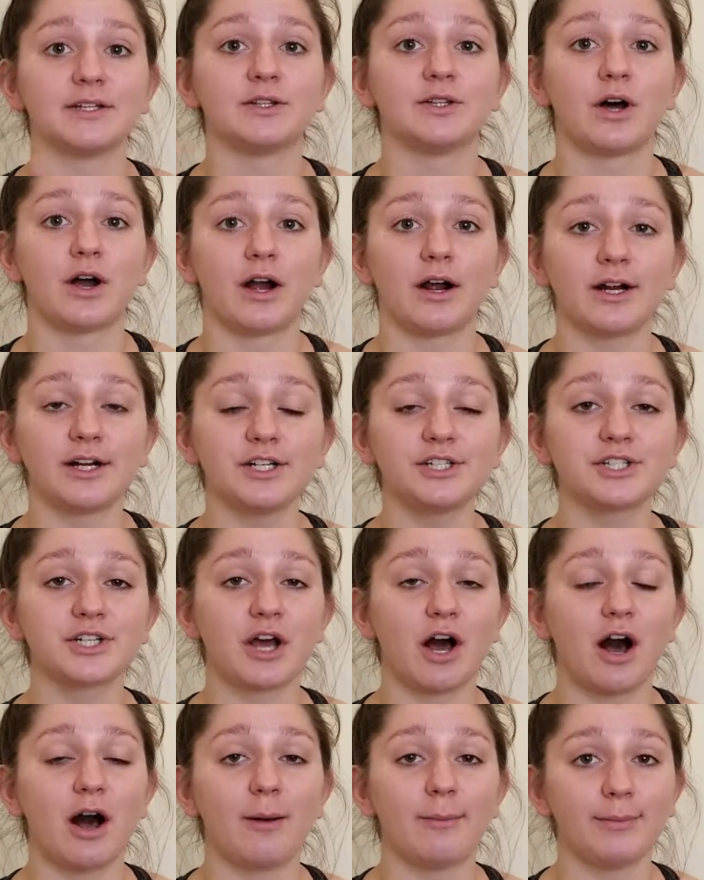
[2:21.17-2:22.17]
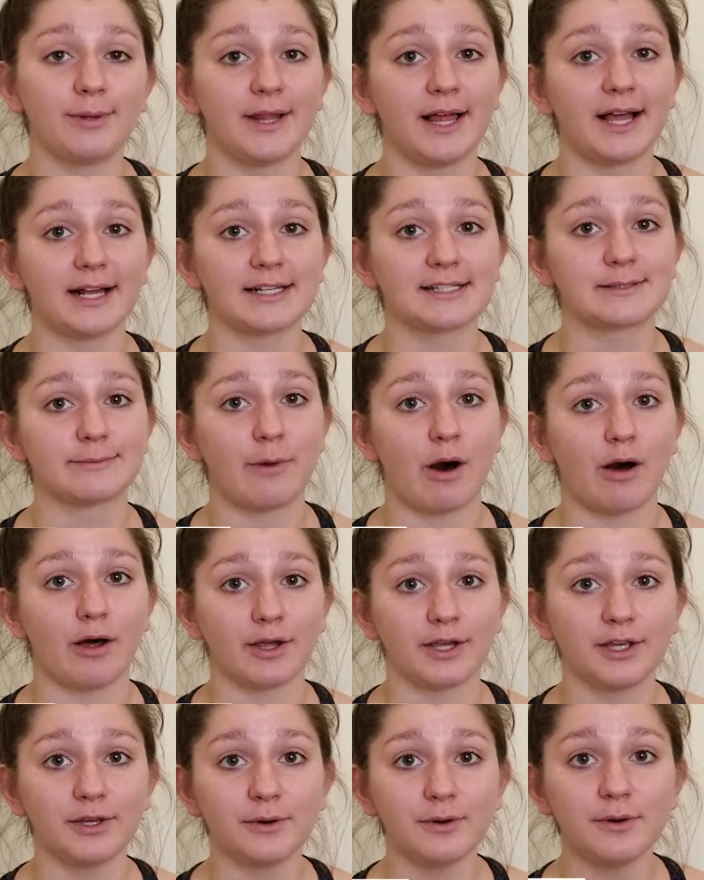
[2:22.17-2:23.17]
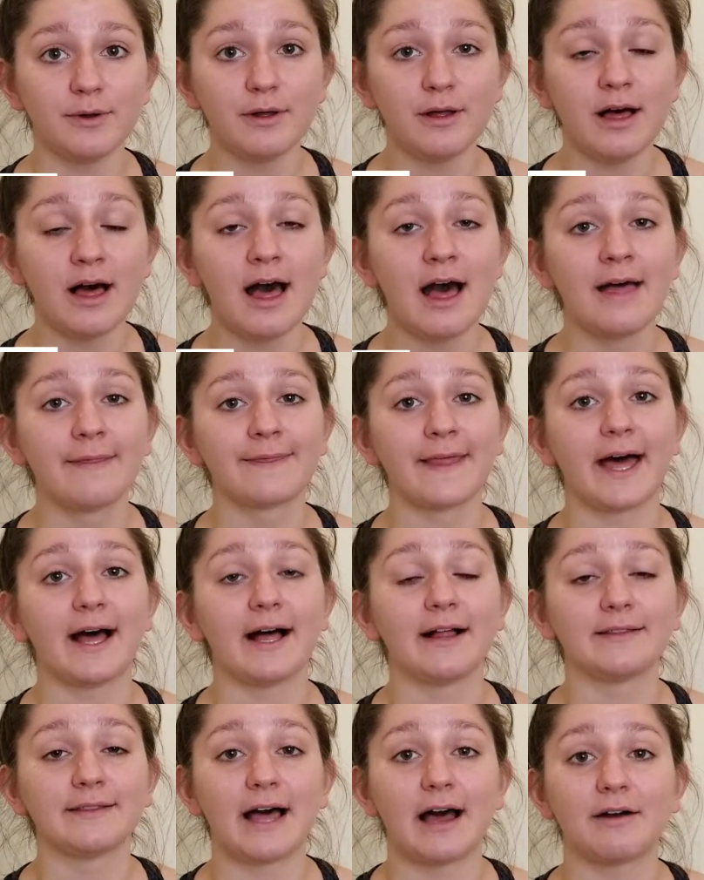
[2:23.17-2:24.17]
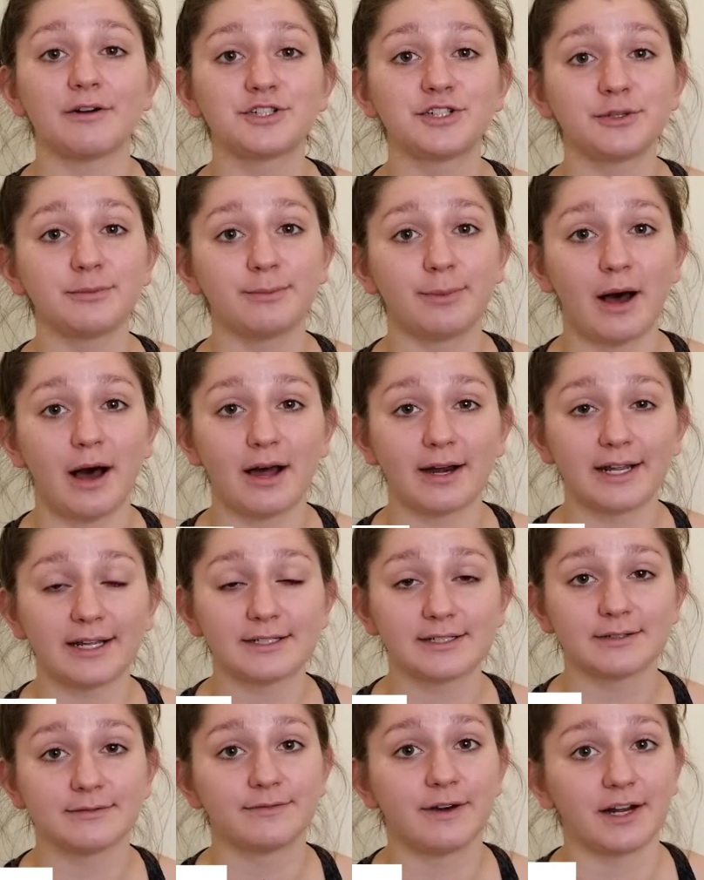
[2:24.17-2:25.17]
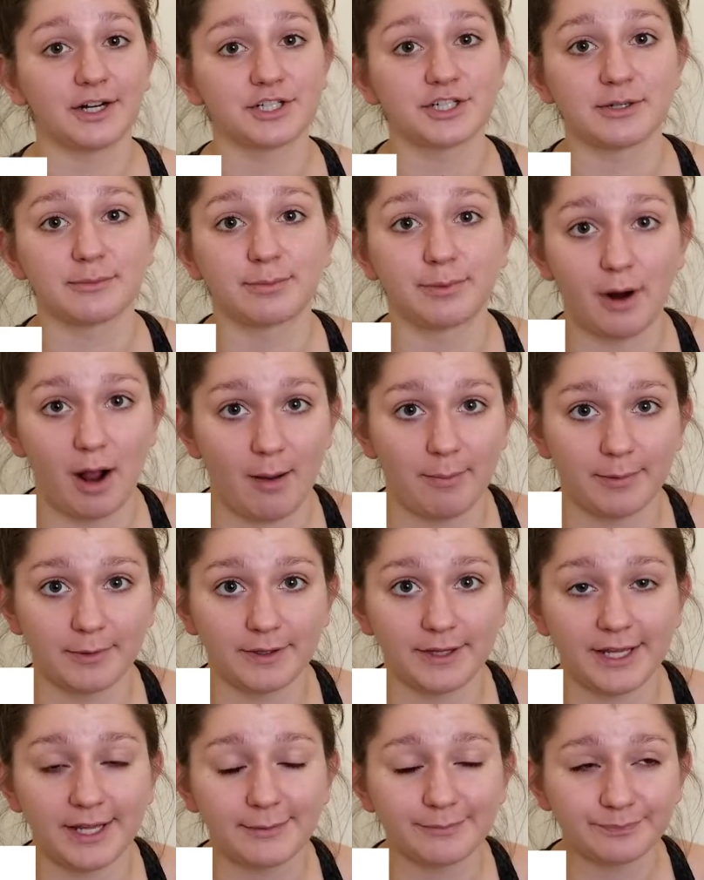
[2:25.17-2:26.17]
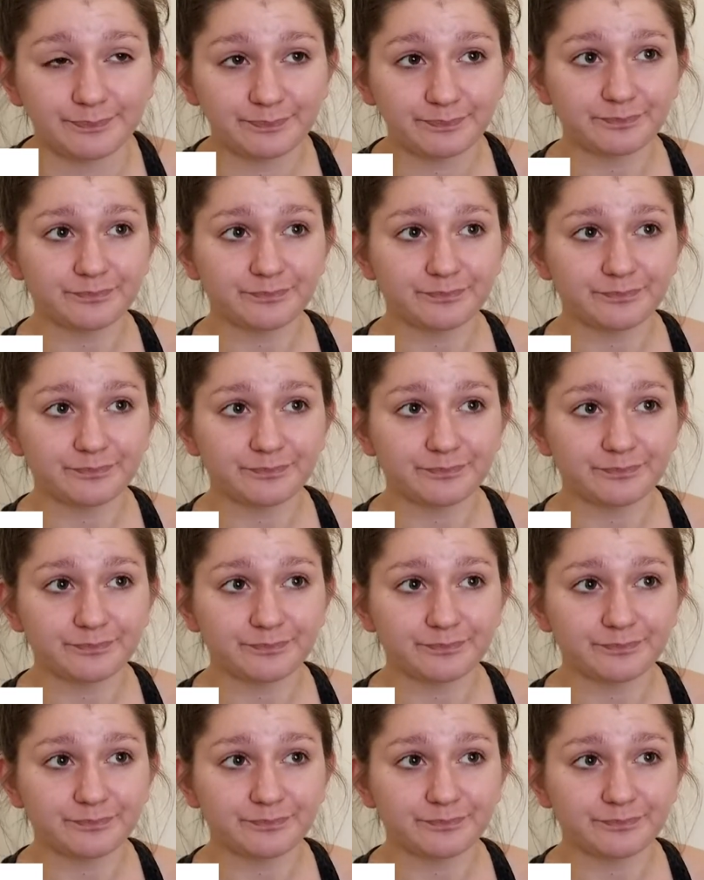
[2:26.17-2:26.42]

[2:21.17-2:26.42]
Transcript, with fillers: large, complex molecule that allows your body to function properly.